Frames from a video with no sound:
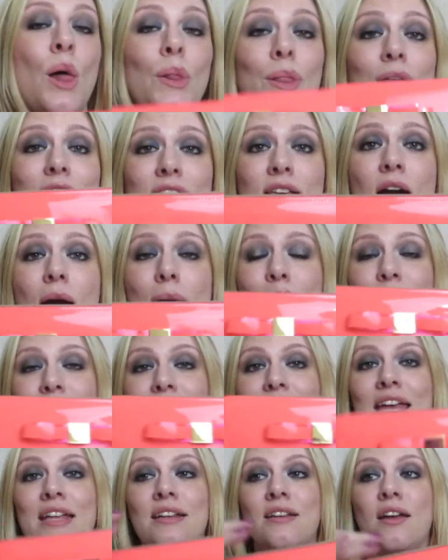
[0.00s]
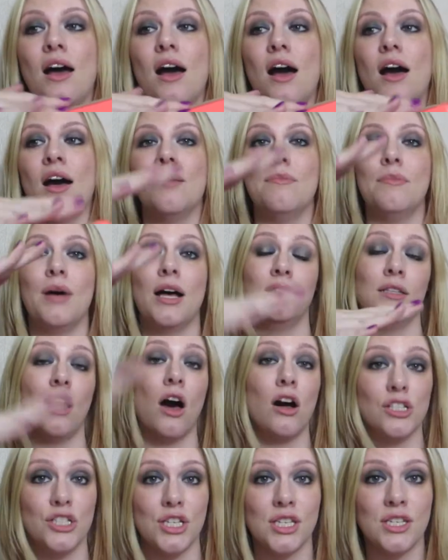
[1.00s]
This comes in a
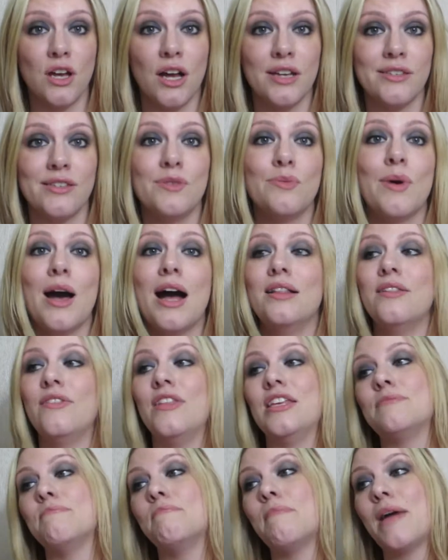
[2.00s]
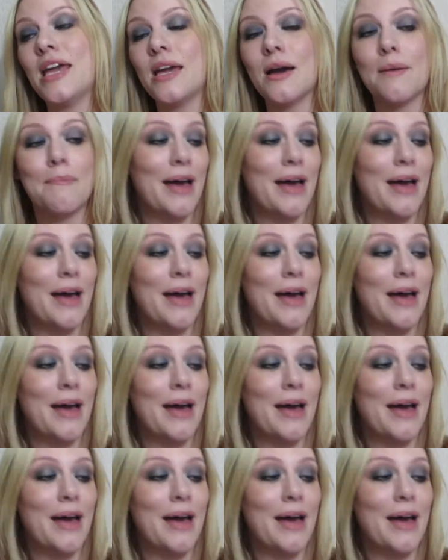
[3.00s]
larger size as well, and there's makeup